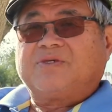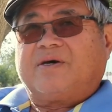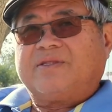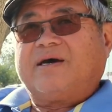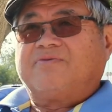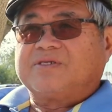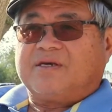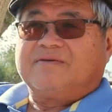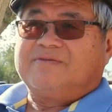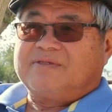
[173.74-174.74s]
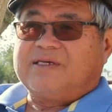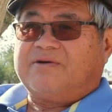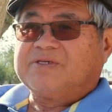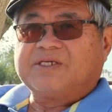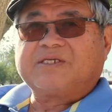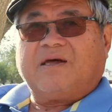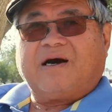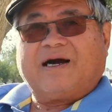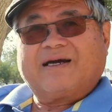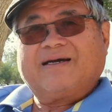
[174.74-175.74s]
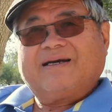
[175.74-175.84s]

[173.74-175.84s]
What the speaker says: So that was a slog.